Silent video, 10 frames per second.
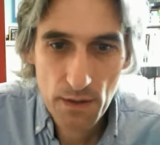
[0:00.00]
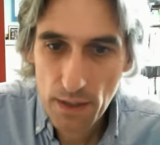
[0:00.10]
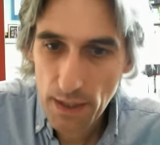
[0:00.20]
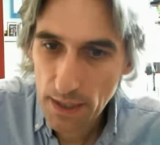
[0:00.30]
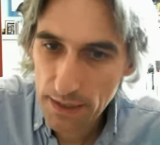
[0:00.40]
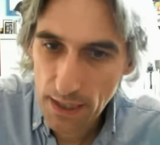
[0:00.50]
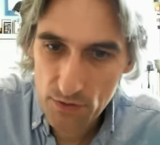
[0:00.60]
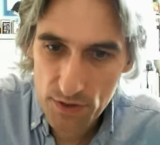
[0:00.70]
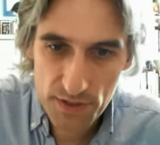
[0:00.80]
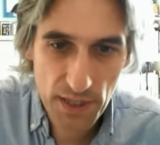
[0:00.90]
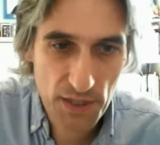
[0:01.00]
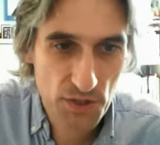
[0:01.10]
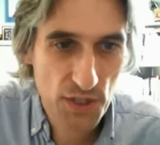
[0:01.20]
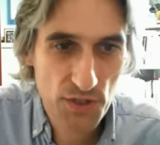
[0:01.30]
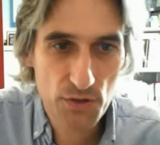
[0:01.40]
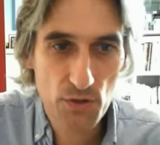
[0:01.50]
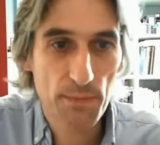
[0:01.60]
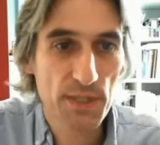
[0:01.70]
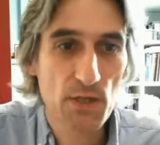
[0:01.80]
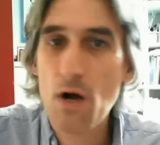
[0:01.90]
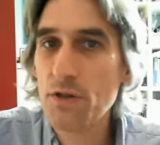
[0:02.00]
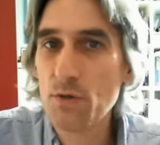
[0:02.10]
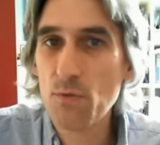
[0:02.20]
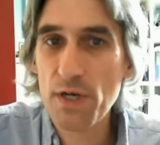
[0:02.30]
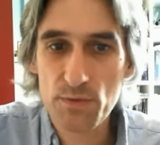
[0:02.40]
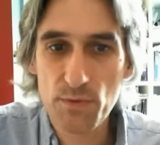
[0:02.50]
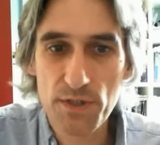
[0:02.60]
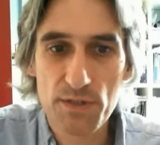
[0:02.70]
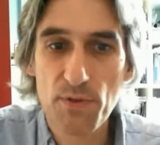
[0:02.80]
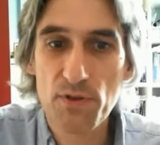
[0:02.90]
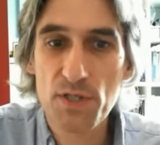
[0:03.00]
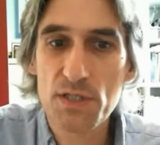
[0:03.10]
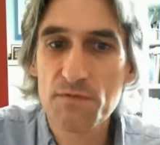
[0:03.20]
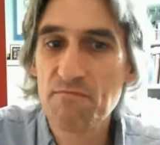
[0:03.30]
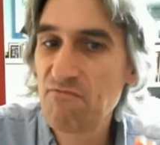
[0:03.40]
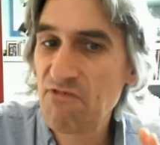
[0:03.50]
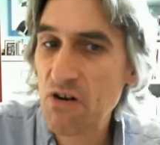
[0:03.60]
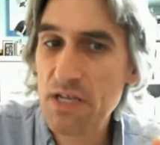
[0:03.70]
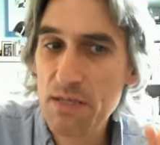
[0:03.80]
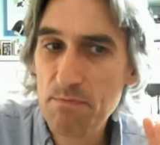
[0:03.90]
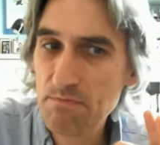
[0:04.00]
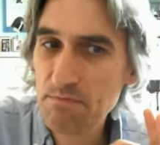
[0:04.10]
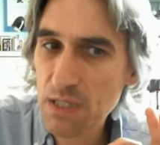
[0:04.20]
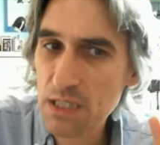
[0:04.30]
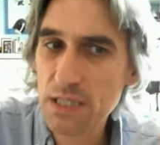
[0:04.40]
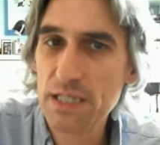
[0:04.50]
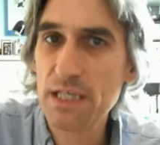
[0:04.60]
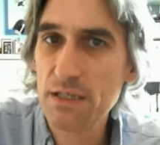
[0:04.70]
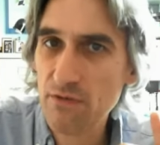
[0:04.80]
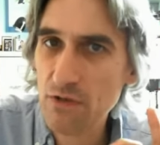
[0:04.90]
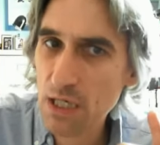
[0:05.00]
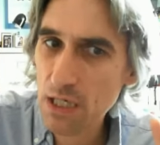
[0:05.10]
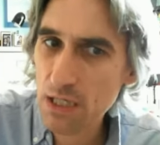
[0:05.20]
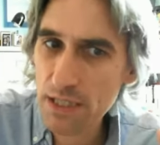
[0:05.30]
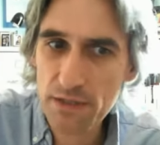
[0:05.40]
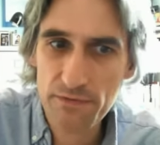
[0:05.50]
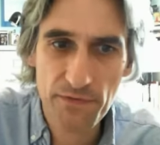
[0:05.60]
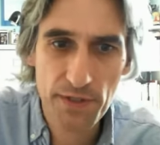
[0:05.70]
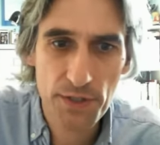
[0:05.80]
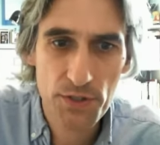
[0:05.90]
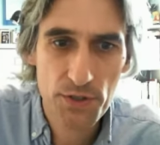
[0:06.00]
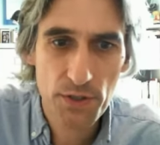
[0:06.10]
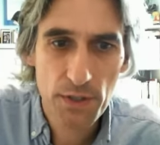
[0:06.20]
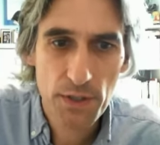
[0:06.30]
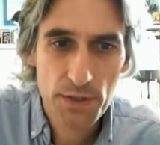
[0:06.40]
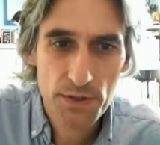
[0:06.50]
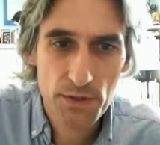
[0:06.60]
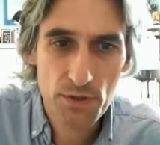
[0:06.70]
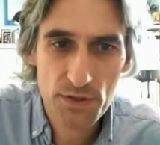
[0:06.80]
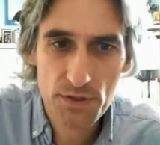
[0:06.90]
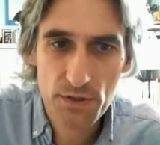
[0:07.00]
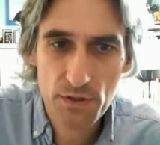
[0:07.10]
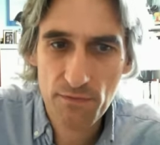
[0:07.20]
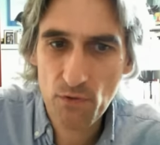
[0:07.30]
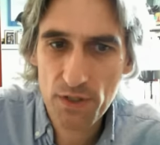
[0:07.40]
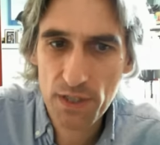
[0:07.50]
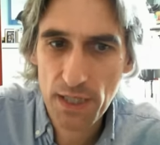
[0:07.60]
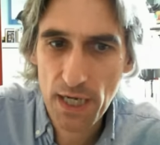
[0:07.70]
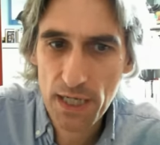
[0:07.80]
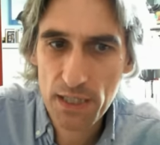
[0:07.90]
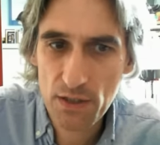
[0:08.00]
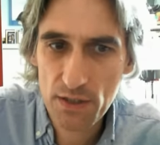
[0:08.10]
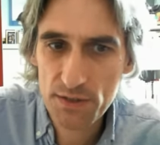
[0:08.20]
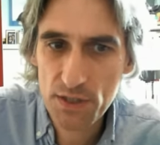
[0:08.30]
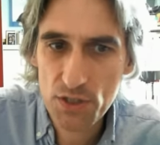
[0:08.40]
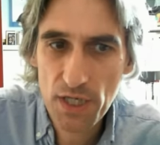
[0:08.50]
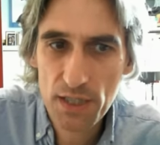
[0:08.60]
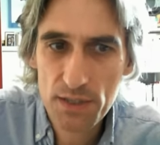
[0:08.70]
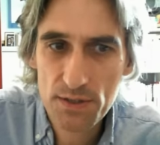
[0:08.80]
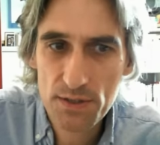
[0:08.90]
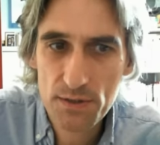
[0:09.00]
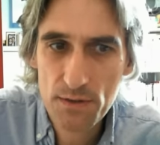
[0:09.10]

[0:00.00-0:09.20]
And now just king g2. I mean, there are other ways to win this, but this is very clean, a very clean finish. So just avoiding any nasty checks.